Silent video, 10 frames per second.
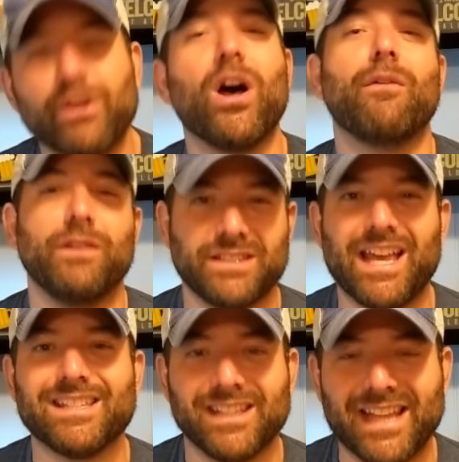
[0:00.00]
it off
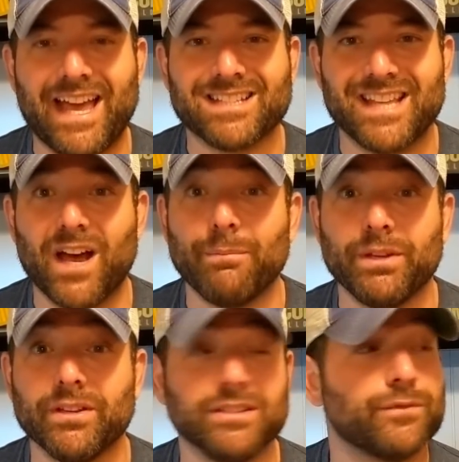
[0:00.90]
as the last out,
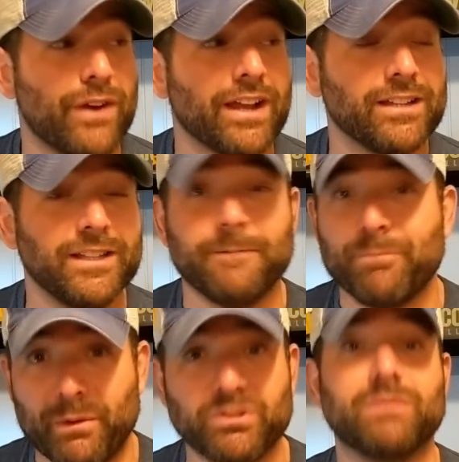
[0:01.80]
because frankly,
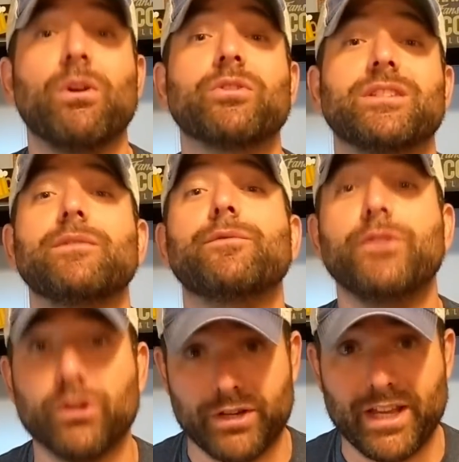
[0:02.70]
it was the most
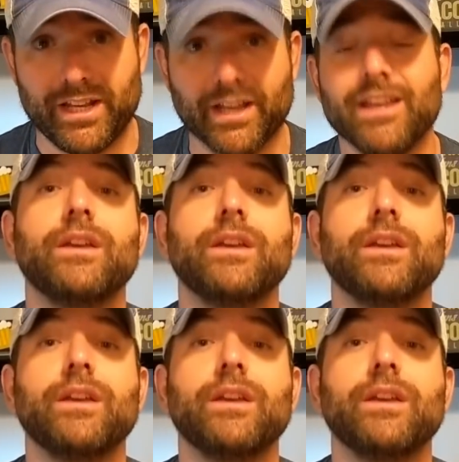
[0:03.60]
infuriating.